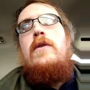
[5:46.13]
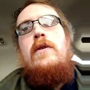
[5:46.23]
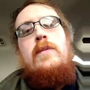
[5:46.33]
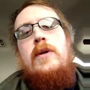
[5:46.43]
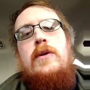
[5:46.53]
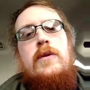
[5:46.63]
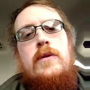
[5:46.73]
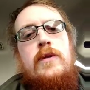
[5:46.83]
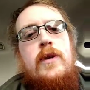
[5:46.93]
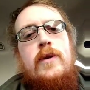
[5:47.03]
homeowners
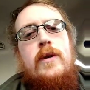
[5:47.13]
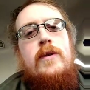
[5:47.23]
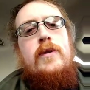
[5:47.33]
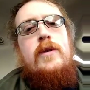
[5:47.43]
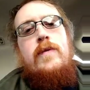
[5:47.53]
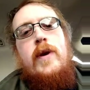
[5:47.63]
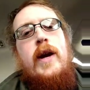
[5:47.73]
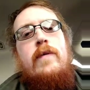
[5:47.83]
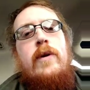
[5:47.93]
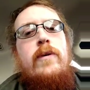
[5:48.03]
insurance, if we
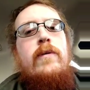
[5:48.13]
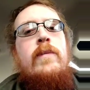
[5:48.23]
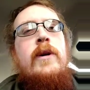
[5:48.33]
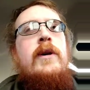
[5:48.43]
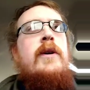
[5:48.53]
have a home,